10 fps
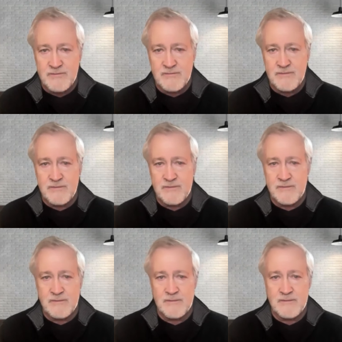
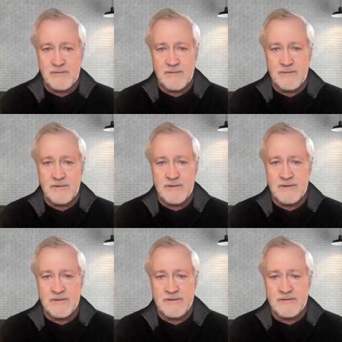
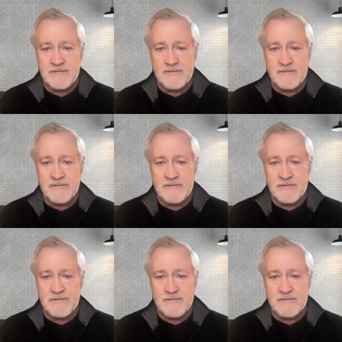[no speech]